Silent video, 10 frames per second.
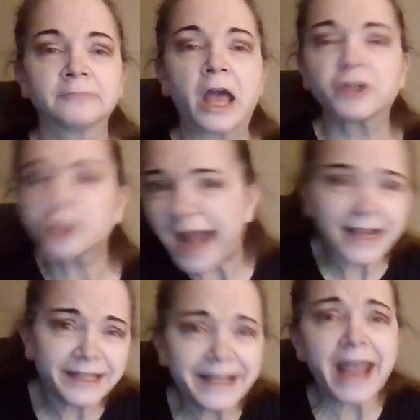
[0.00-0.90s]
you're not
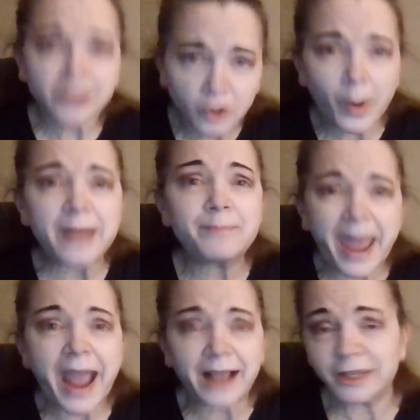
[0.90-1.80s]
going to gain the weight
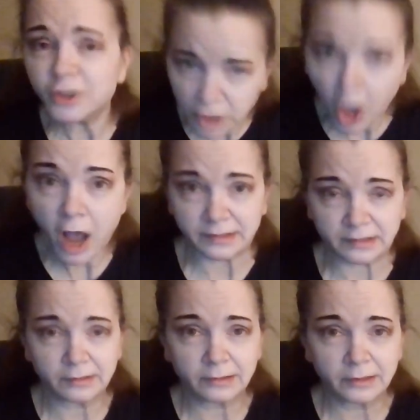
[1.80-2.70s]
back that you
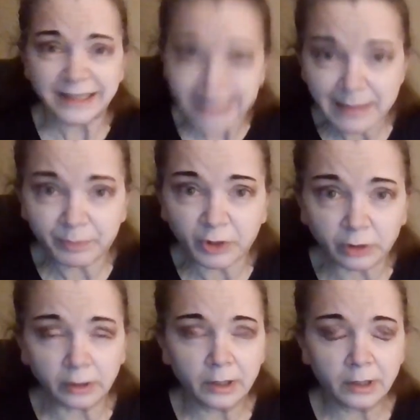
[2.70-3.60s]
lost. It's
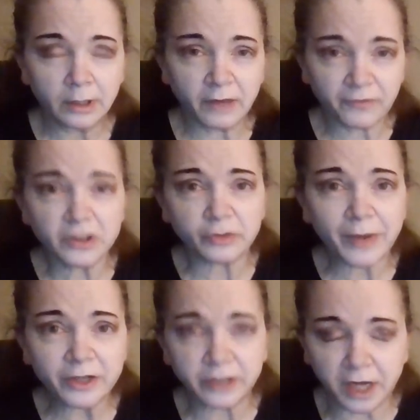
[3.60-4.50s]
simple. A first
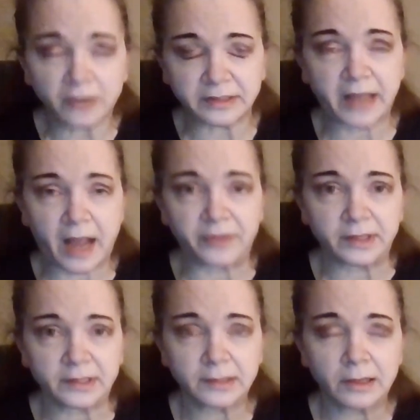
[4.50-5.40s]
grader can understand
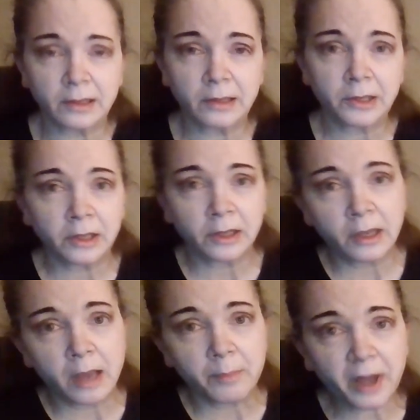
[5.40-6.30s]
this.
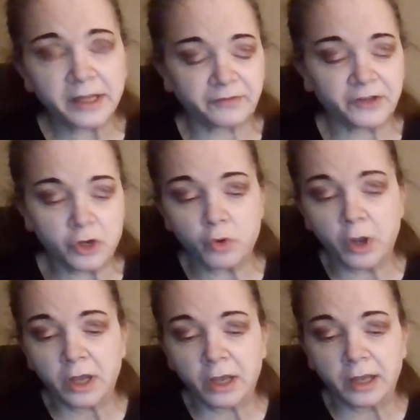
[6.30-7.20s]
But if you
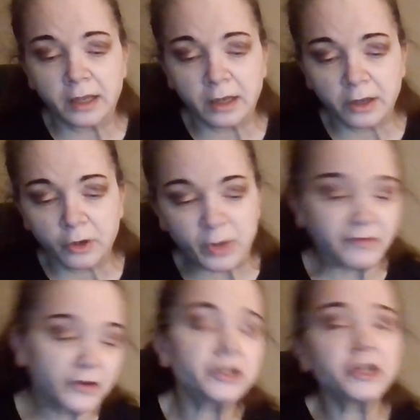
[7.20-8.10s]

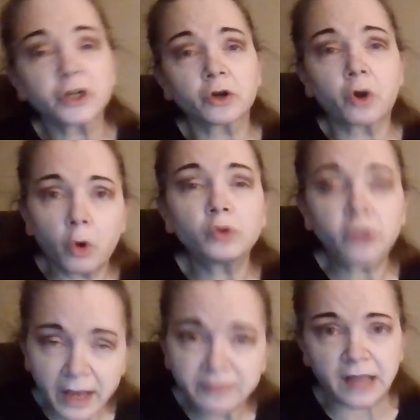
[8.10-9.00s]
revert to your old
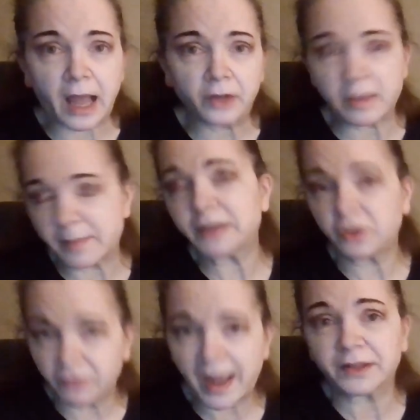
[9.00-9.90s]
lifestyle that made
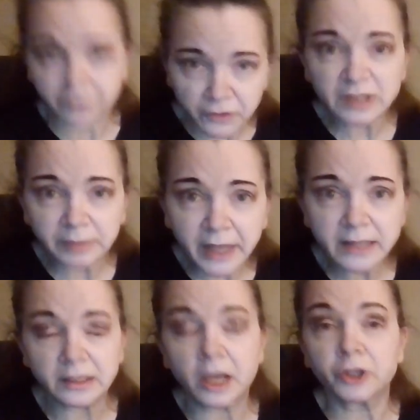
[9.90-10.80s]
you fat in the first
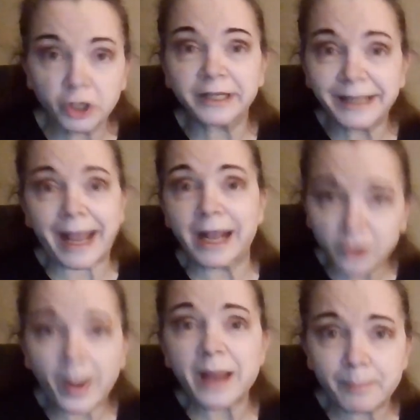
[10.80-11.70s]
place, you're going to gain
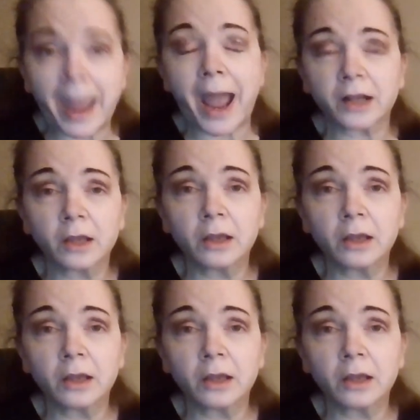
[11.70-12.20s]
the weight back.